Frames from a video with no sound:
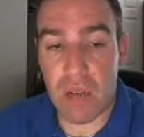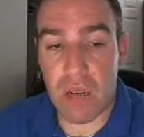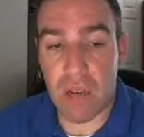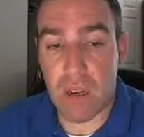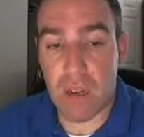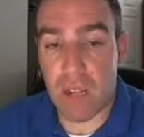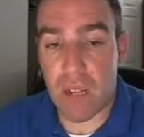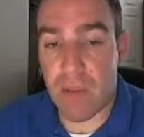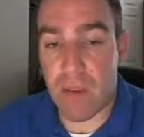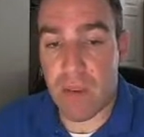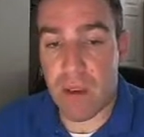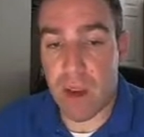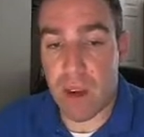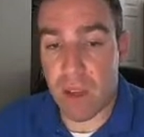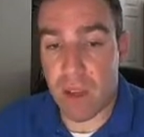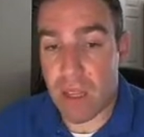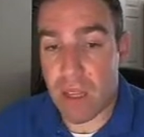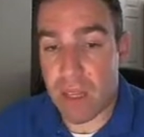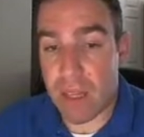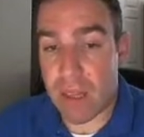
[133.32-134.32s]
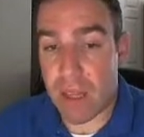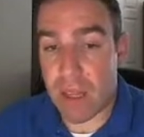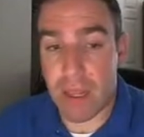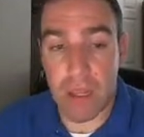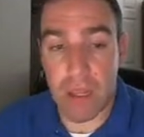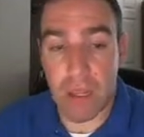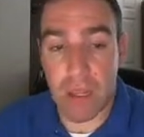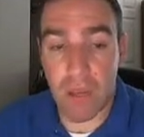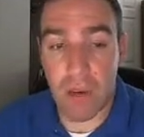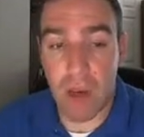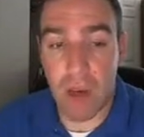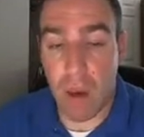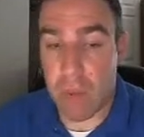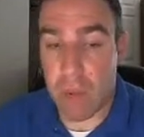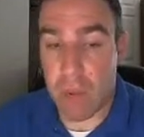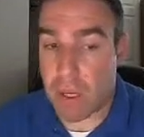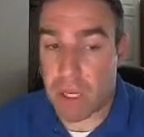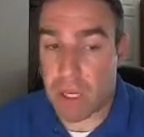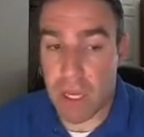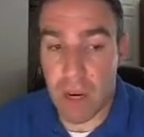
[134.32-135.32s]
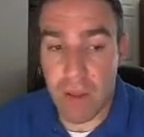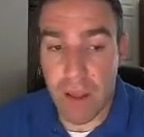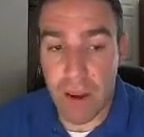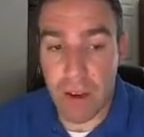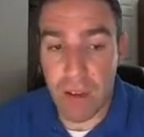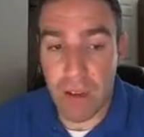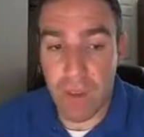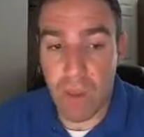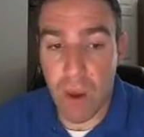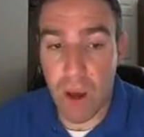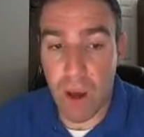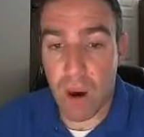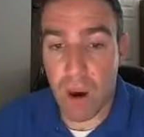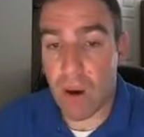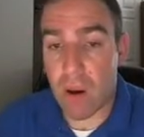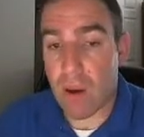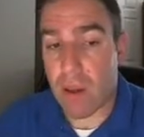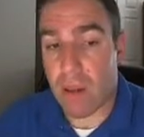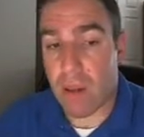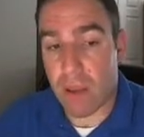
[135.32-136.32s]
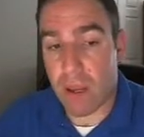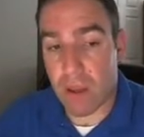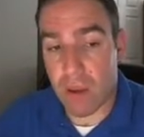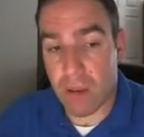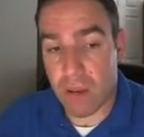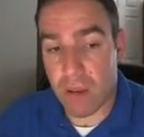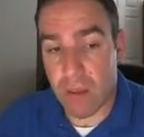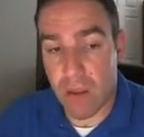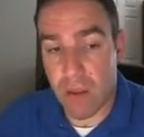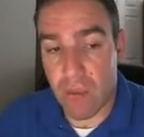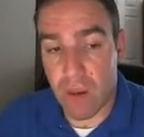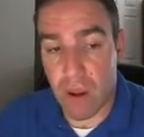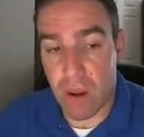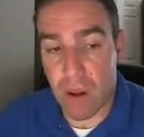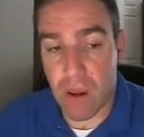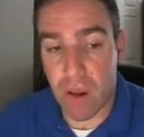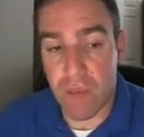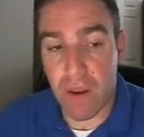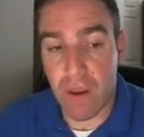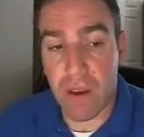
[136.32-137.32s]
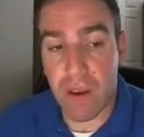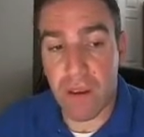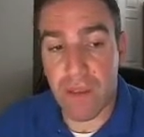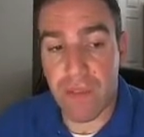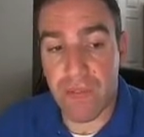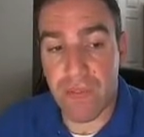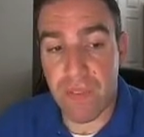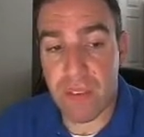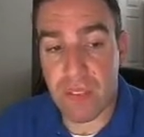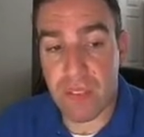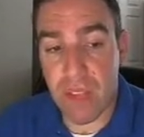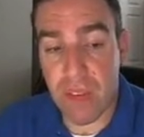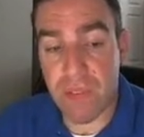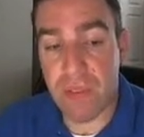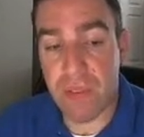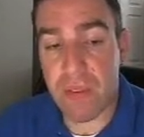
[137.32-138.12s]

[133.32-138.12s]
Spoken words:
something on LinkedIn, I want to share that as well. That goes into Evernote. If I save